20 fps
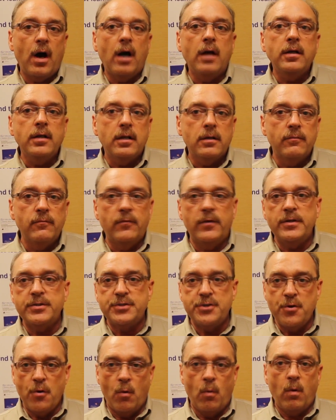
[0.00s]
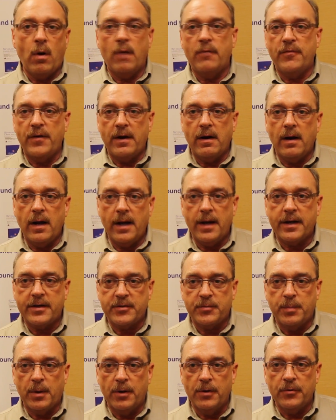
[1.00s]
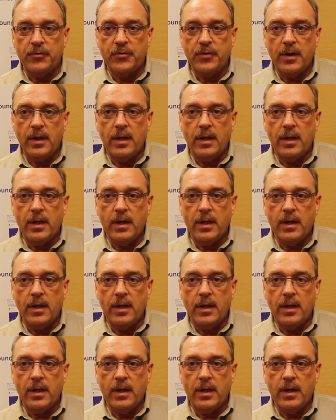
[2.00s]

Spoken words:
unconventional warfare experts.